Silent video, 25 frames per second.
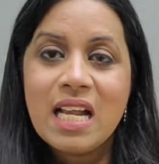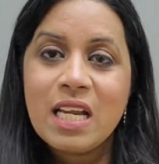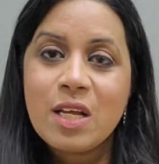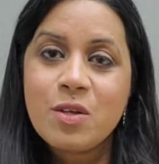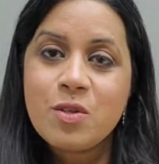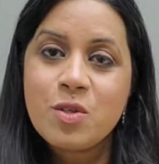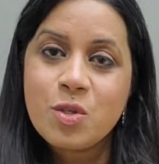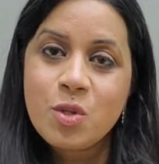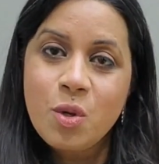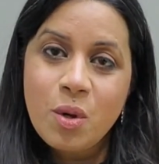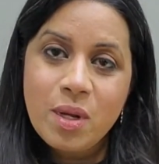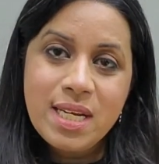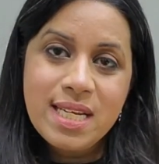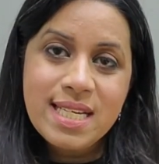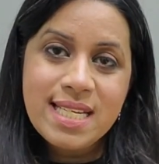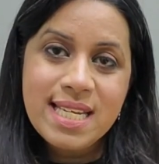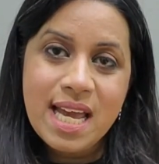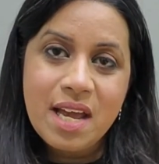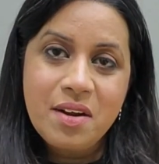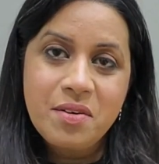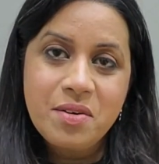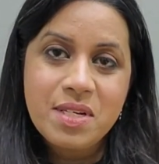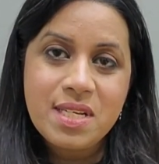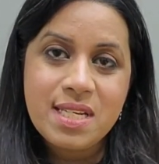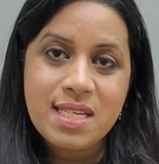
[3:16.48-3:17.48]
Now,
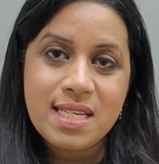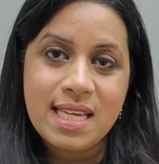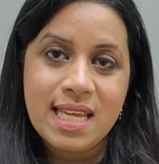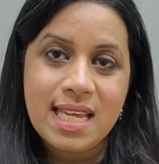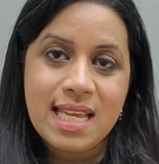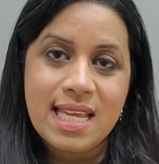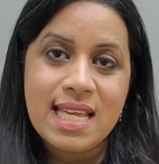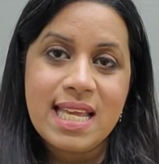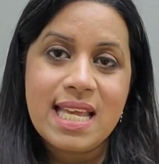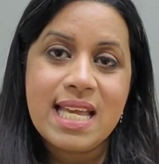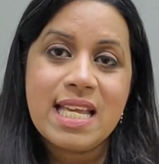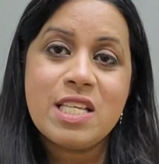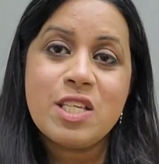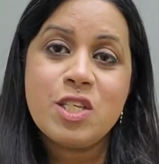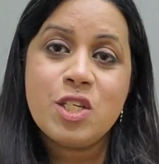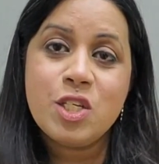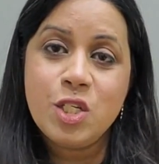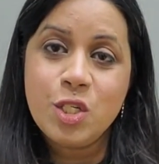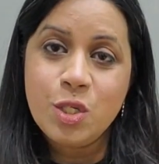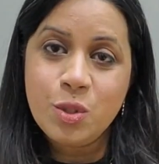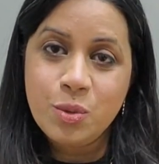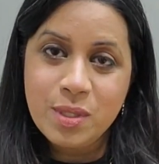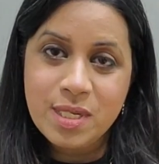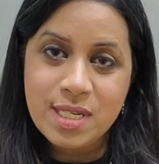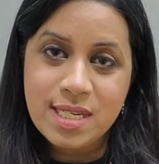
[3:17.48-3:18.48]
solidarity
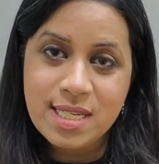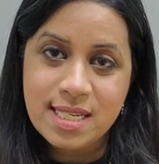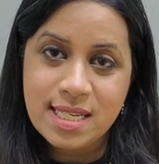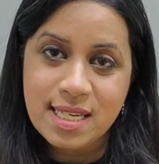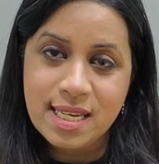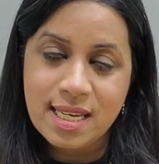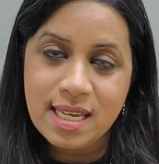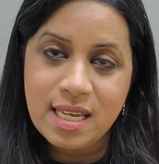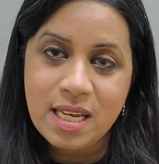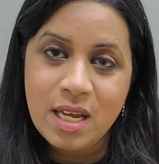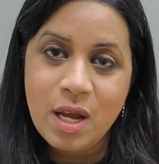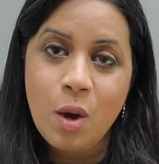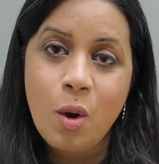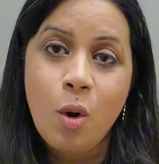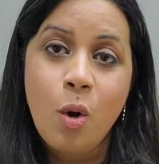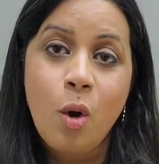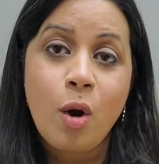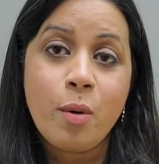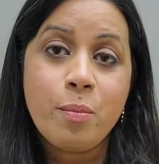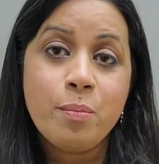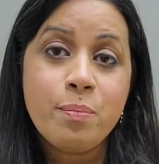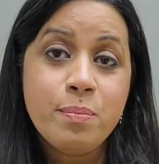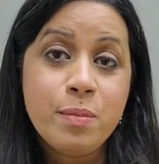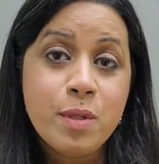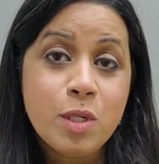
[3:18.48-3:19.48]
is unity
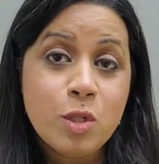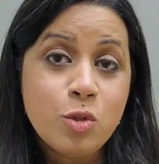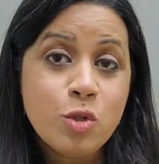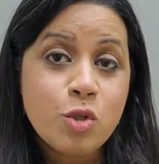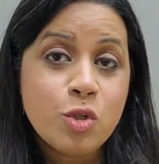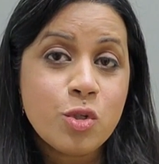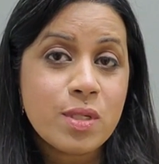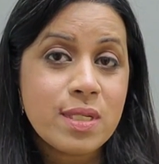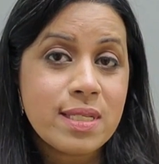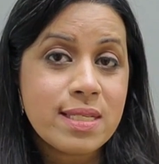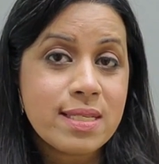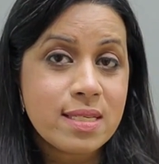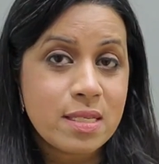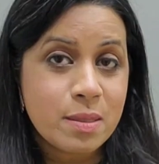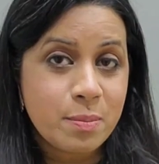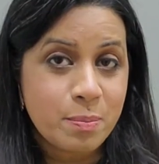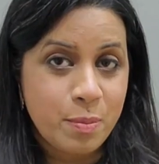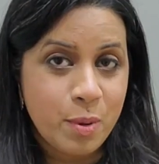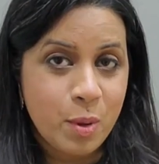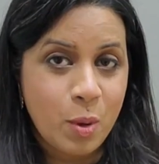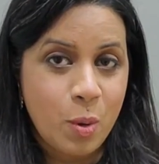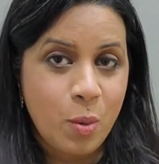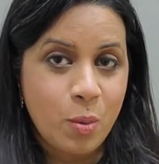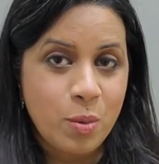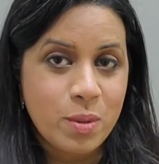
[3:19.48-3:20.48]
or mutual
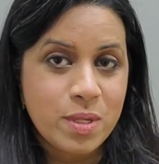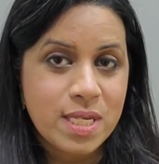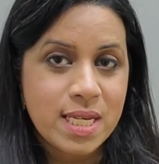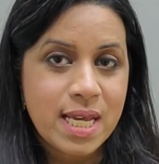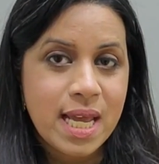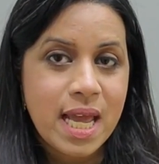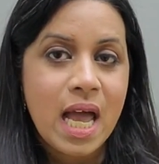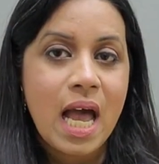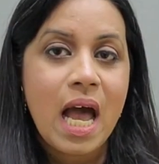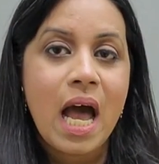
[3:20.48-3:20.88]
support